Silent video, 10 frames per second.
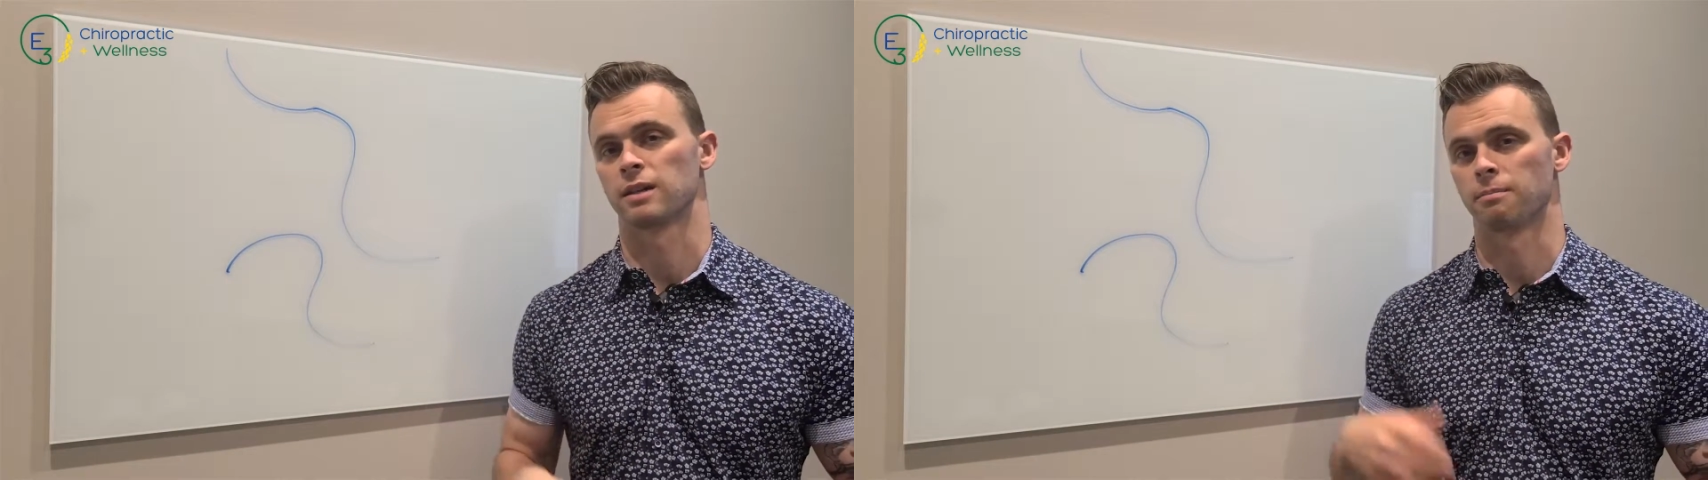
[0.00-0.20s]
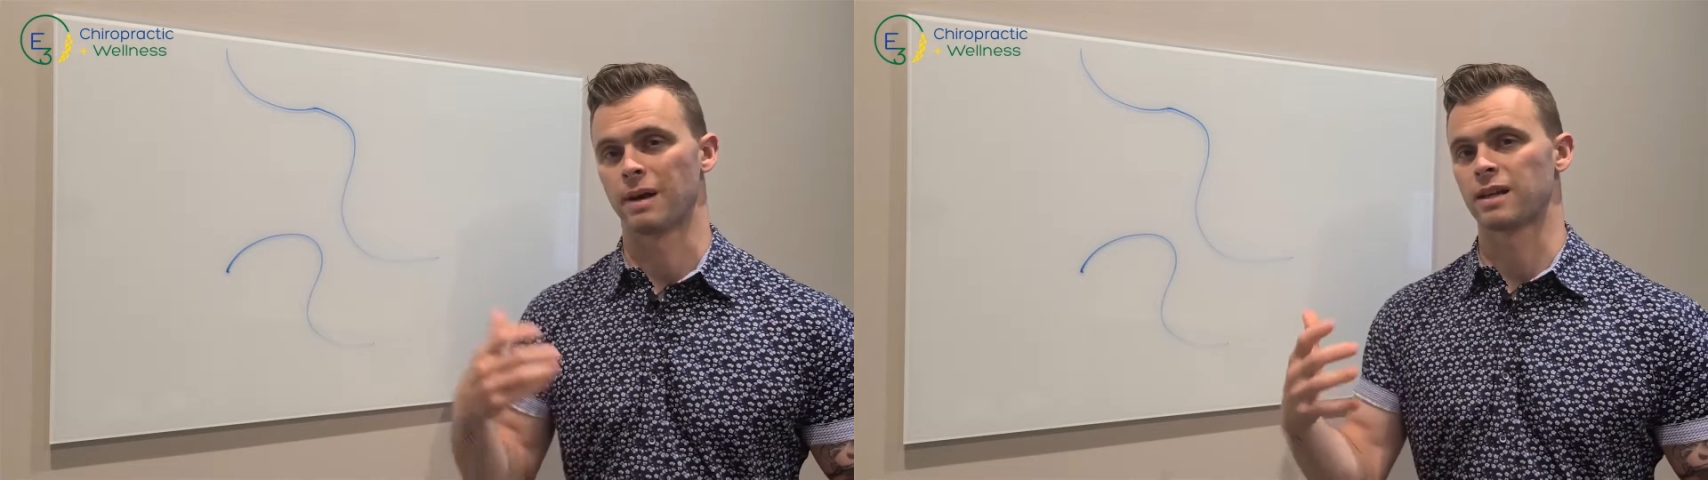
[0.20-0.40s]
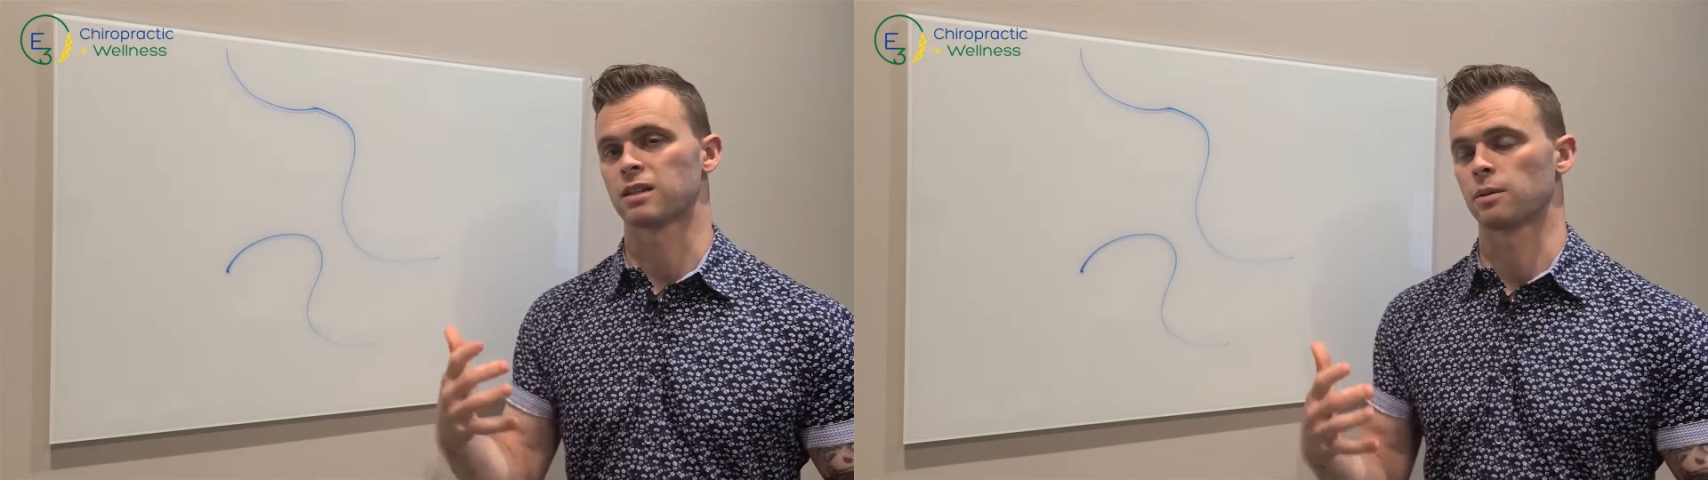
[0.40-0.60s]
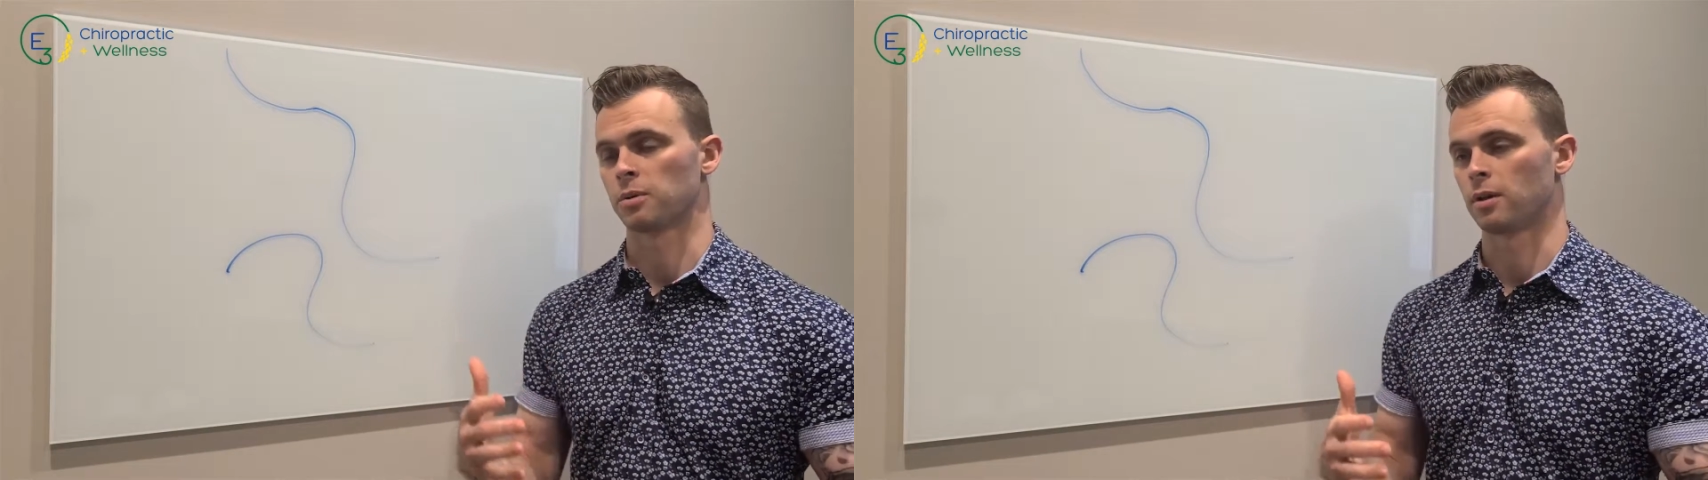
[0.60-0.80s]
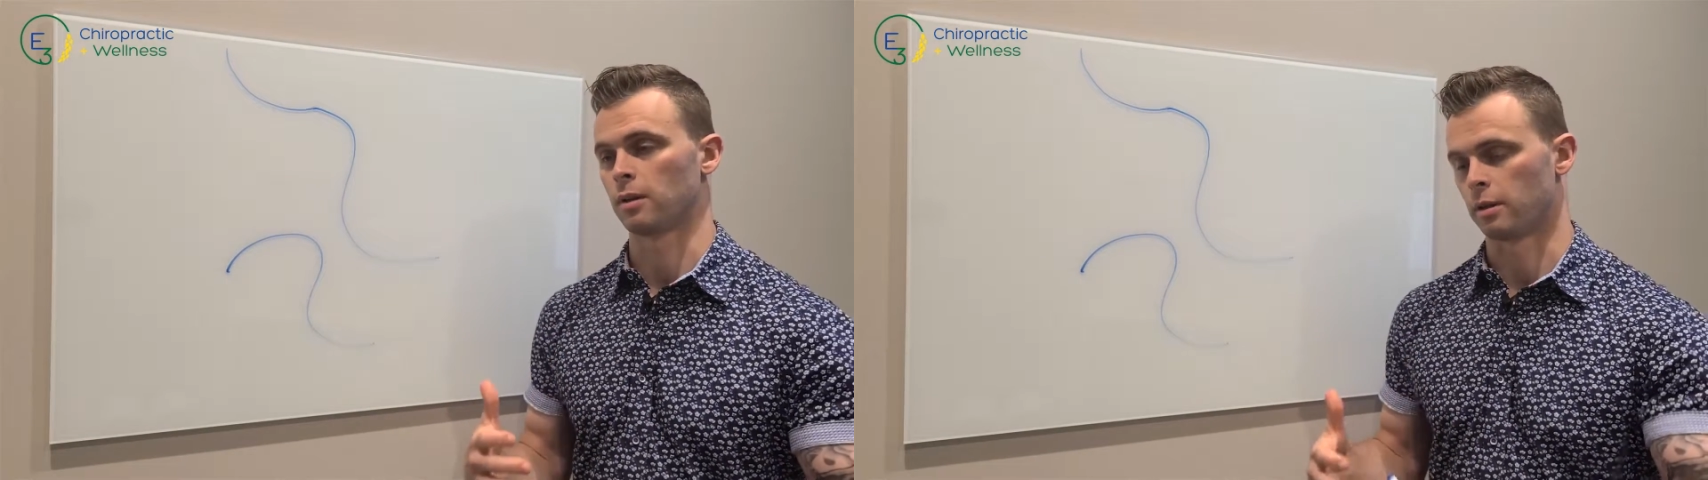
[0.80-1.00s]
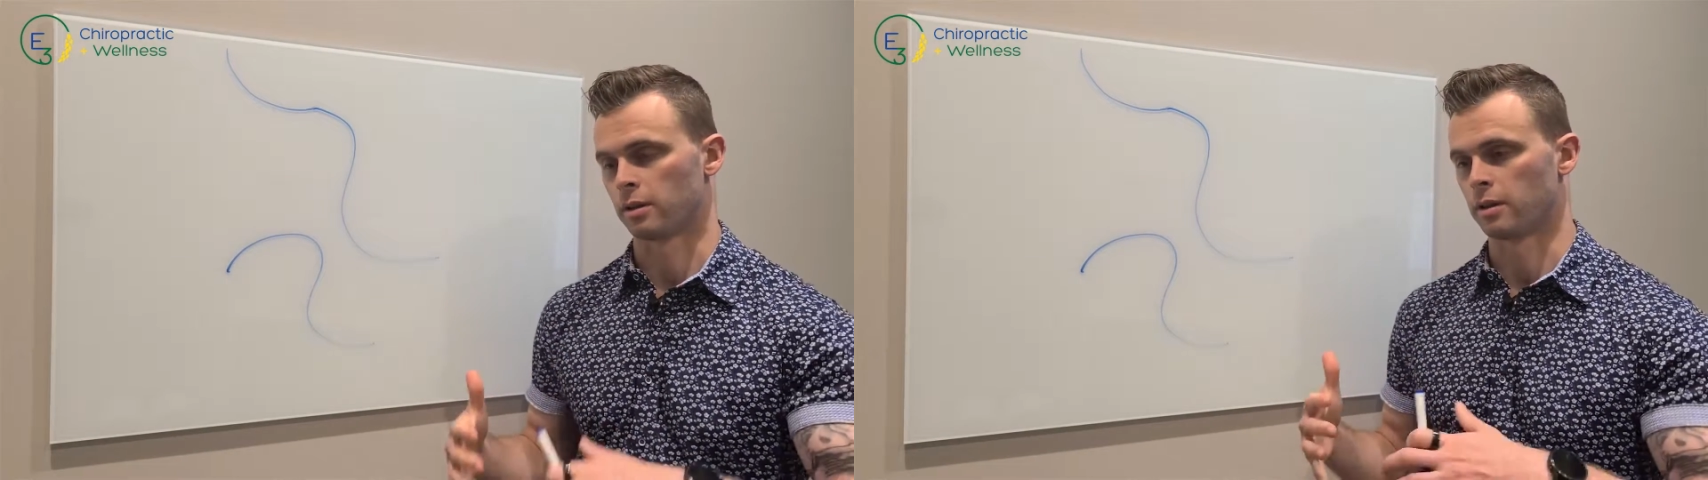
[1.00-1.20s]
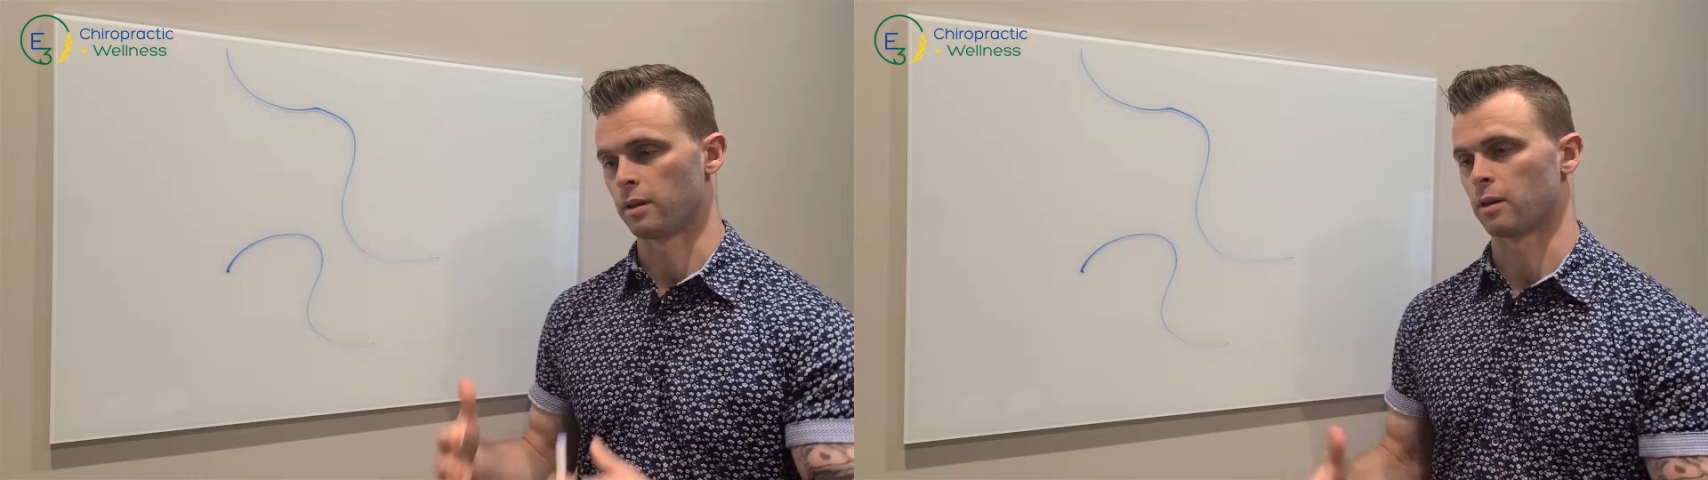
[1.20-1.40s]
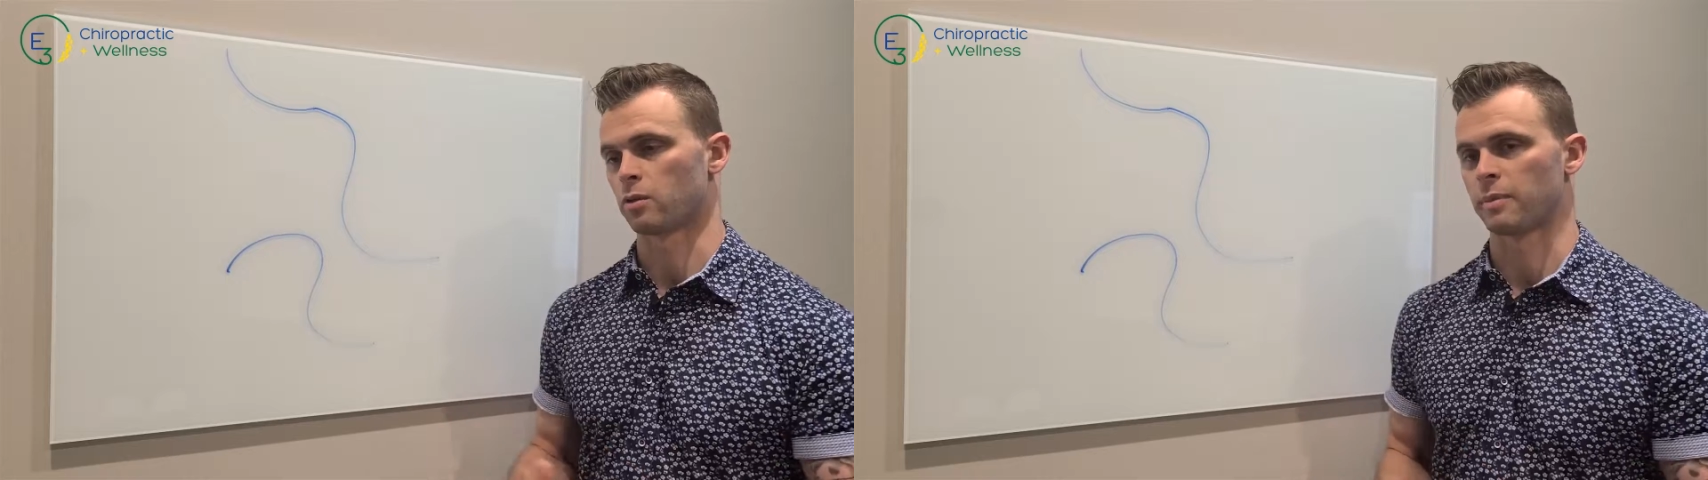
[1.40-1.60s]
a basketball on
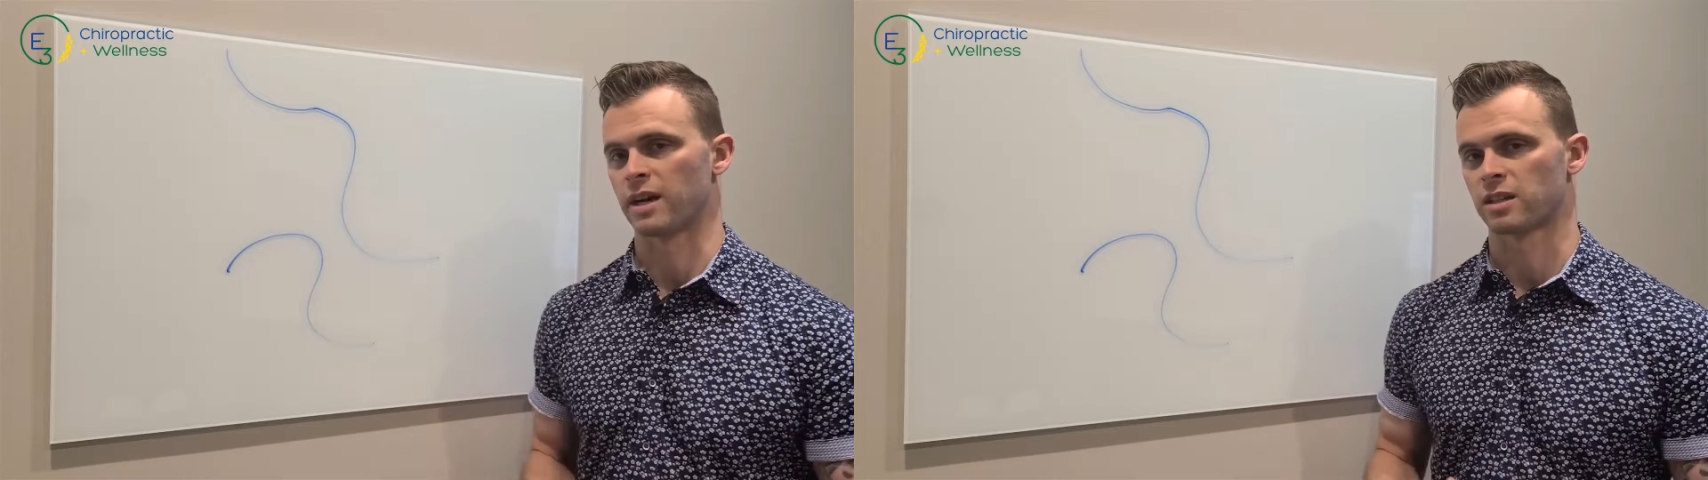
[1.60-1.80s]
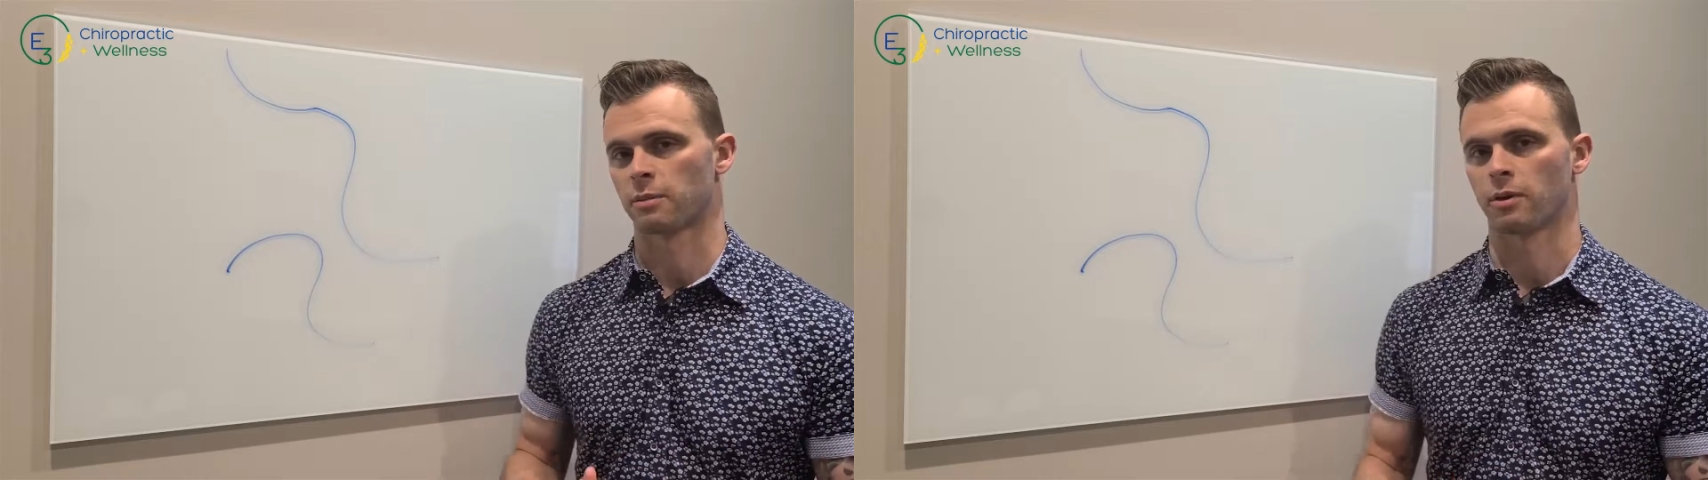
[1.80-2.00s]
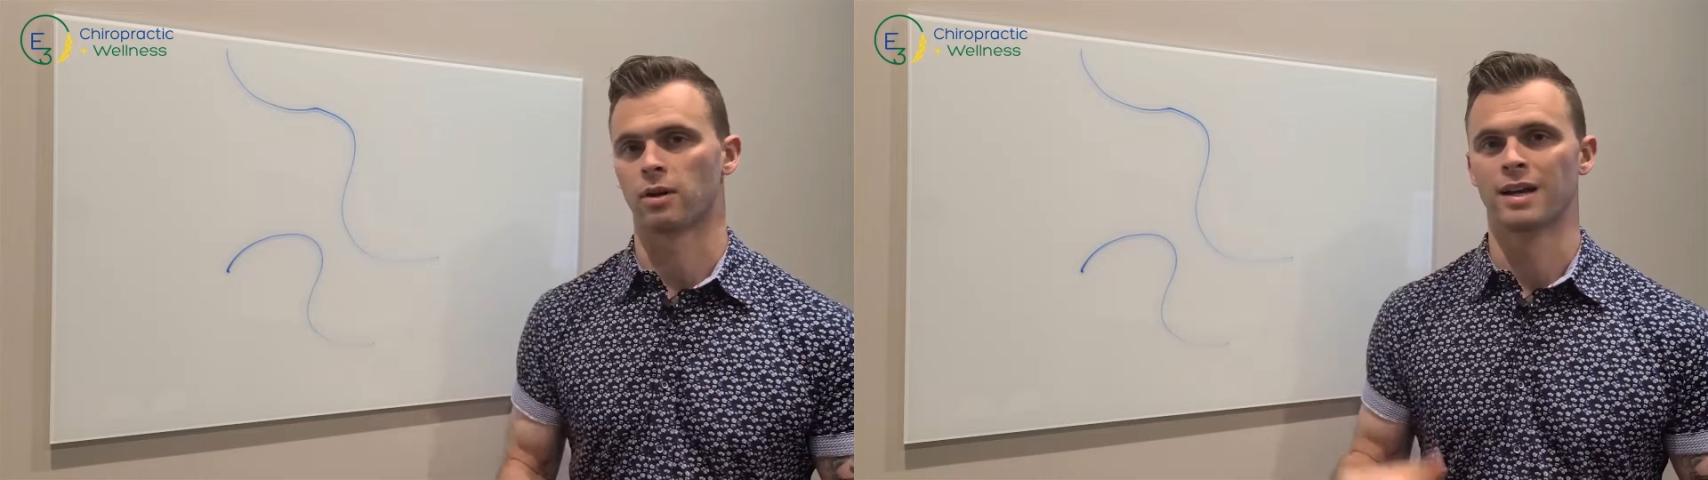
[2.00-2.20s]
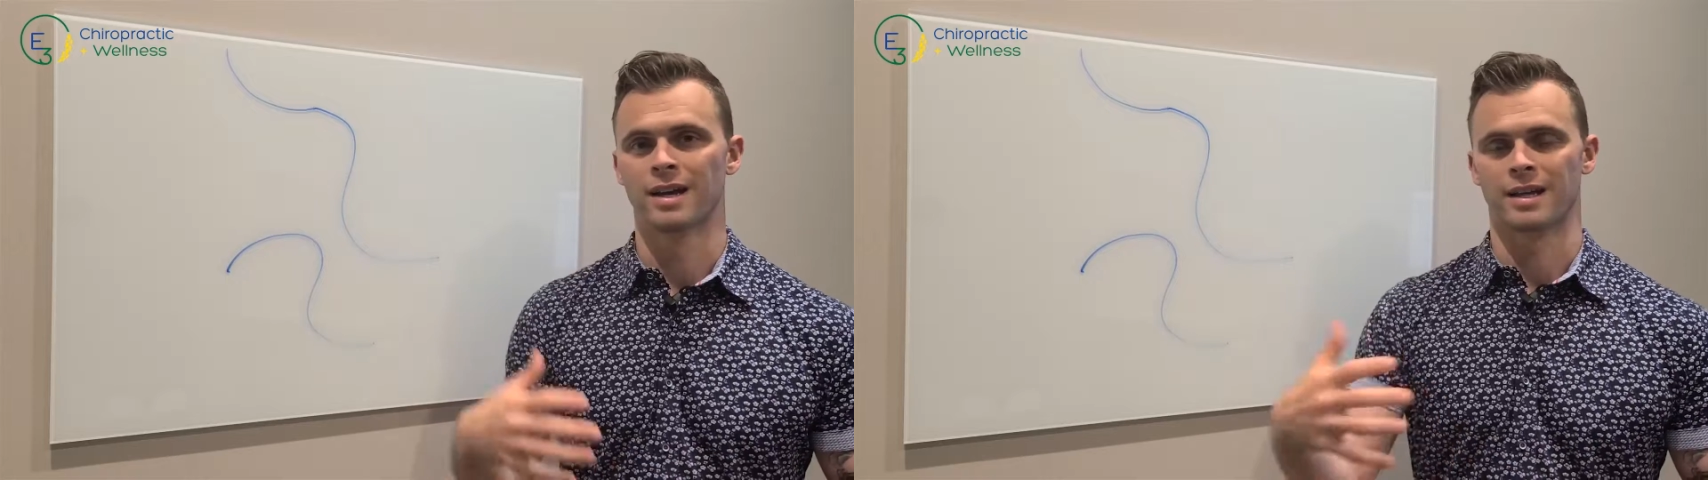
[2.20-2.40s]
another basketball